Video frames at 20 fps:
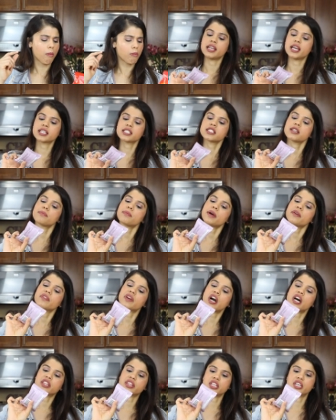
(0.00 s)
Next up, I've
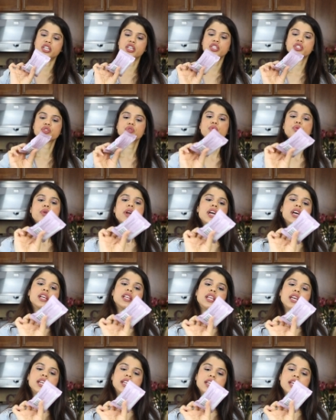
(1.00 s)
got the
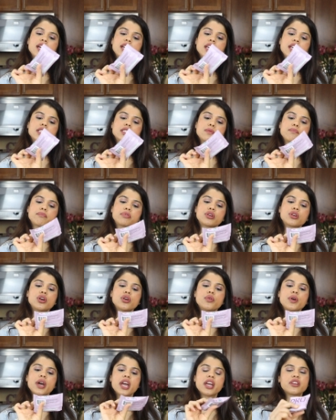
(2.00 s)
Trail Nuggets
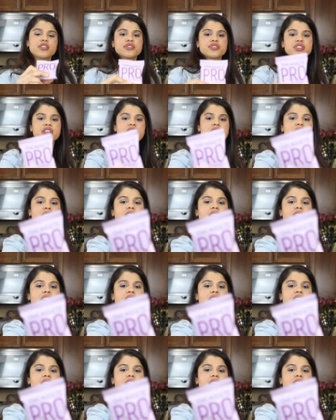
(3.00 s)
Pro Energy